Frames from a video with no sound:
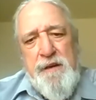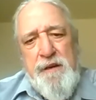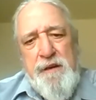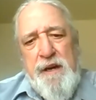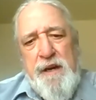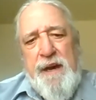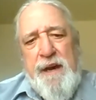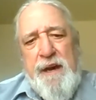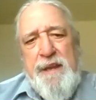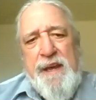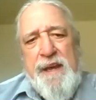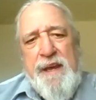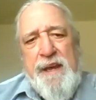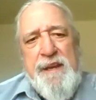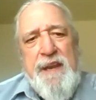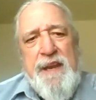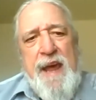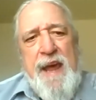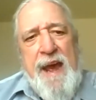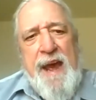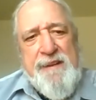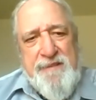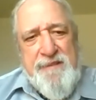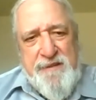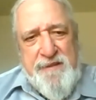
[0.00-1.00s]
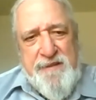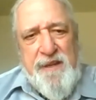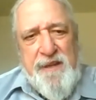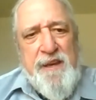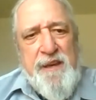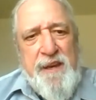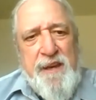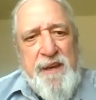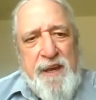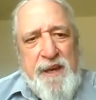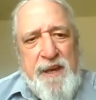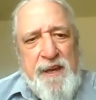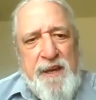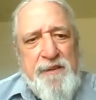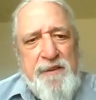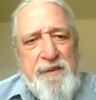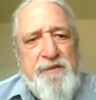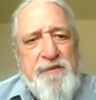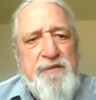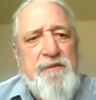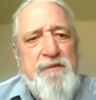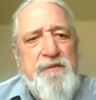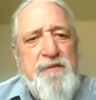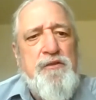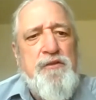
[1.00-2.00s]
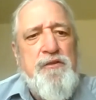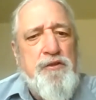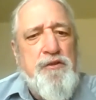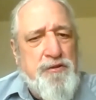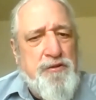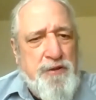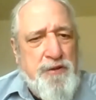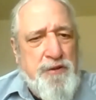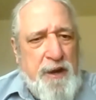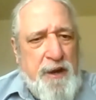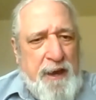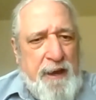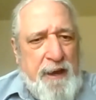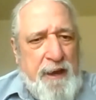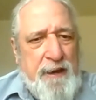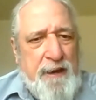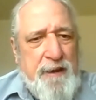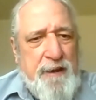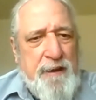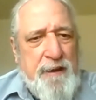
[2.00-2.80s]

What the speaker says: I think next it is your trade,